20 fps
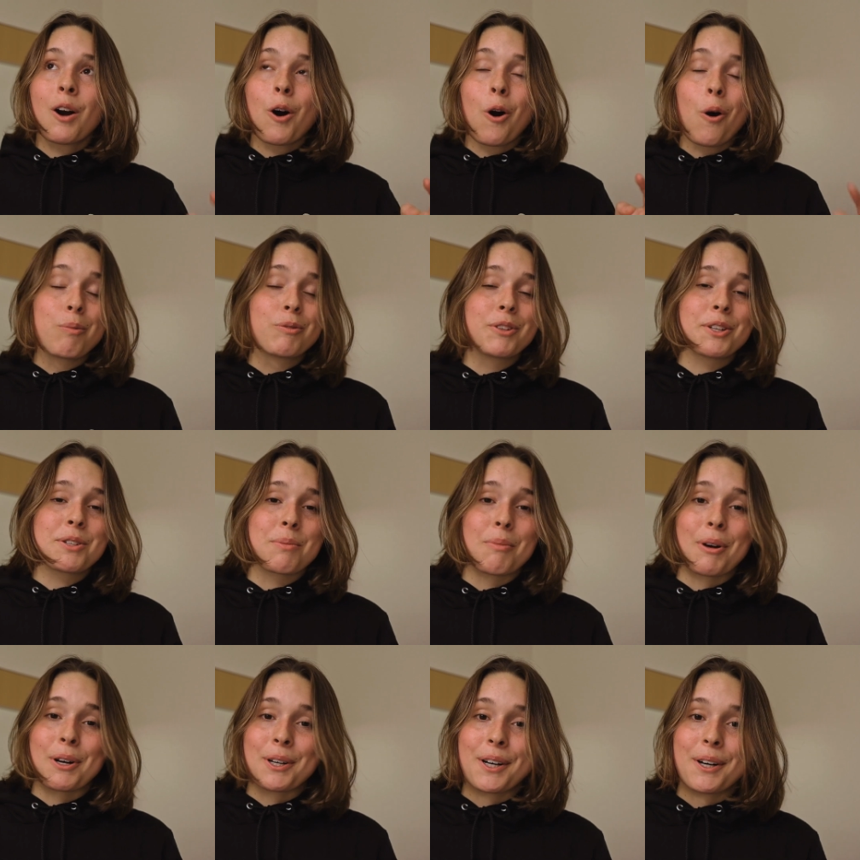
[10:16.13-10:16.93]
Hopefully
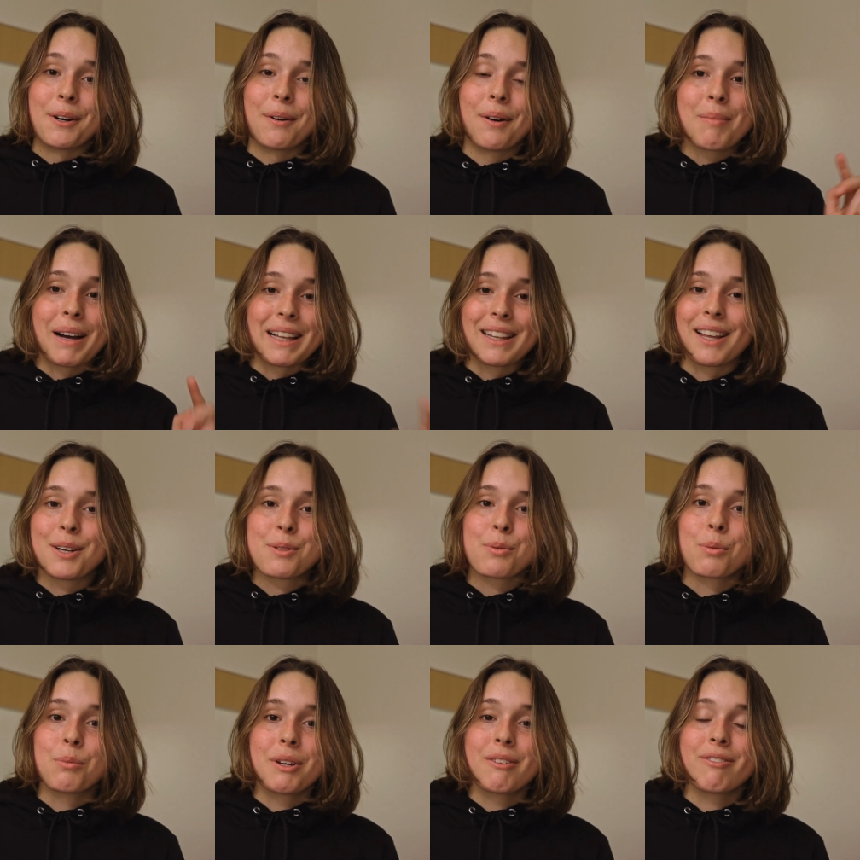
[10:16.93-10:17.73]
tomorrow my
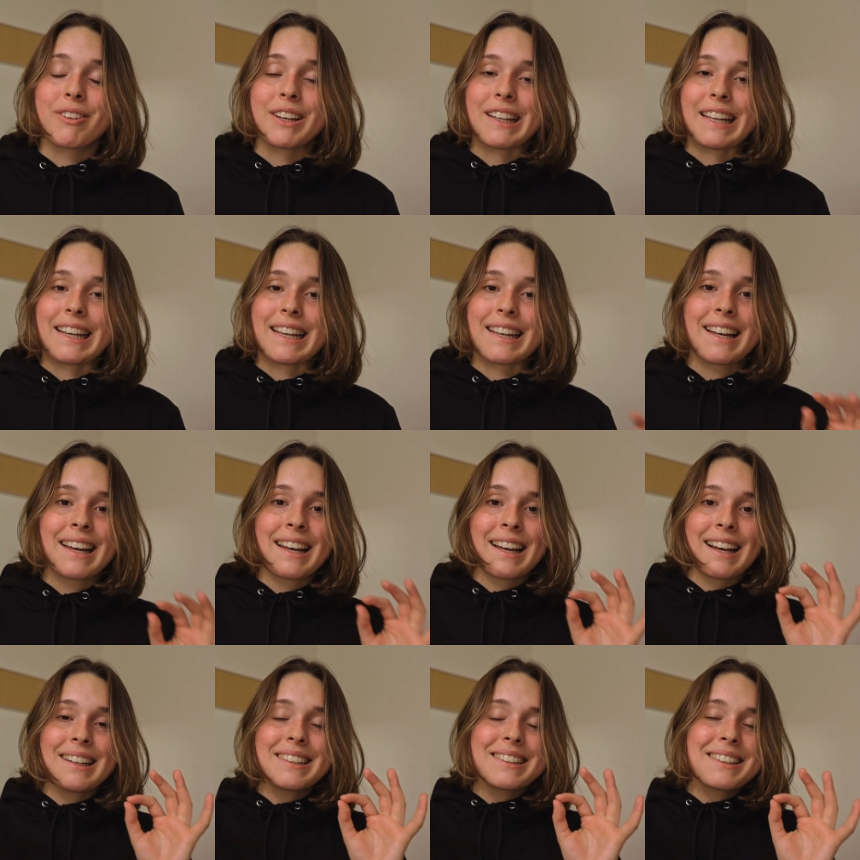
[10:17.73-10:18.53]
legs will be feeling
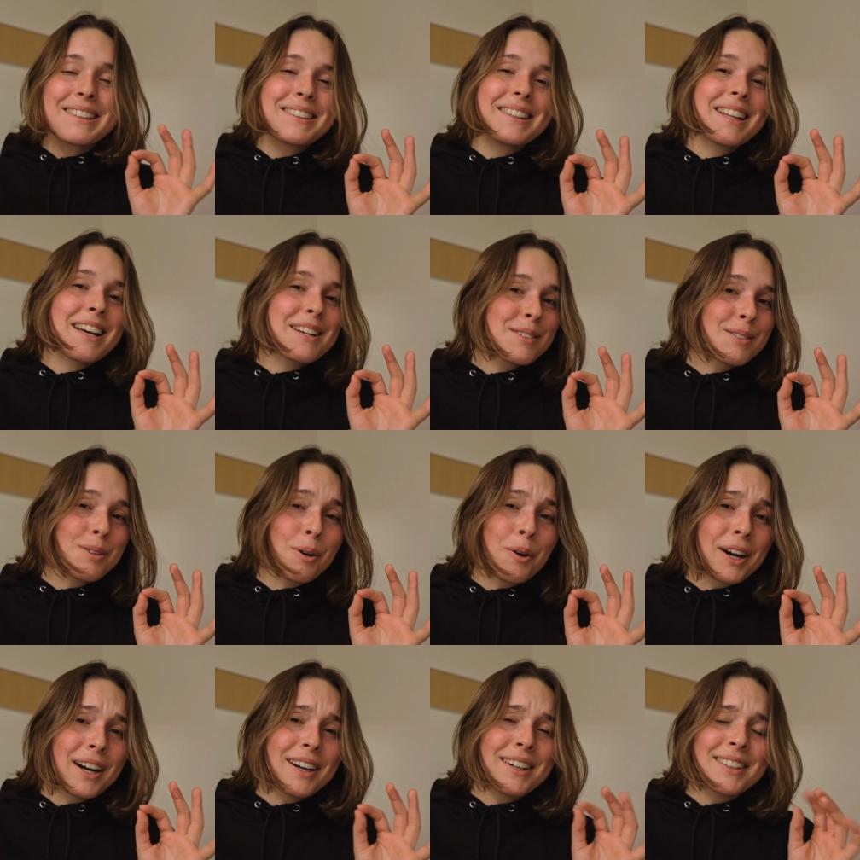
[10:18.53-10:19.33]
a little less
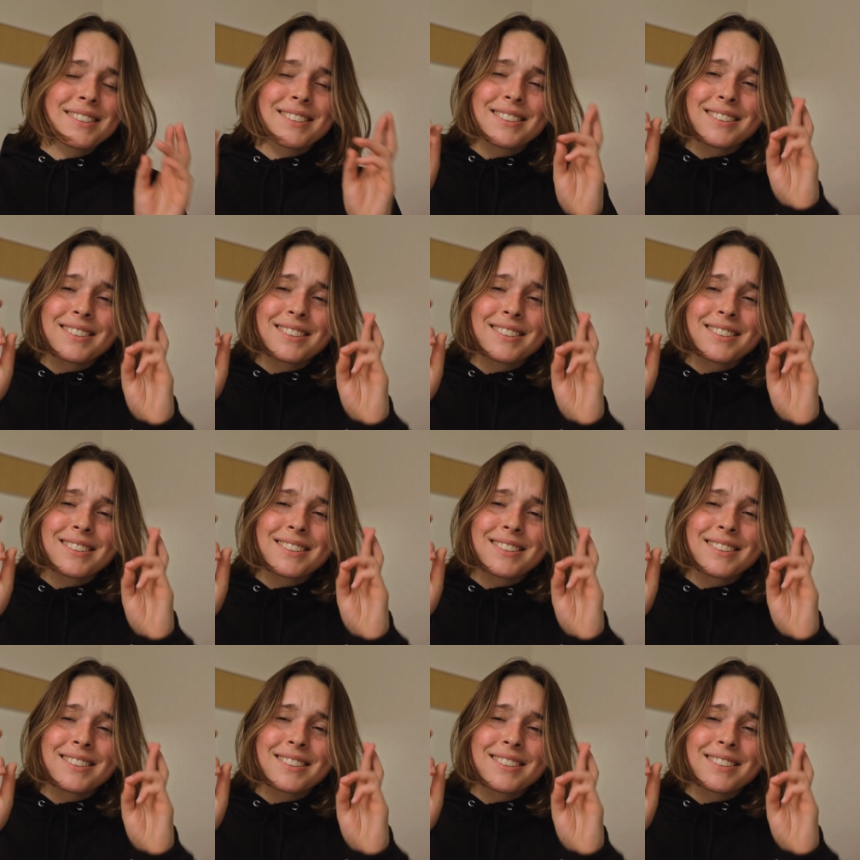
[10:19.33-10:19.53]
sore.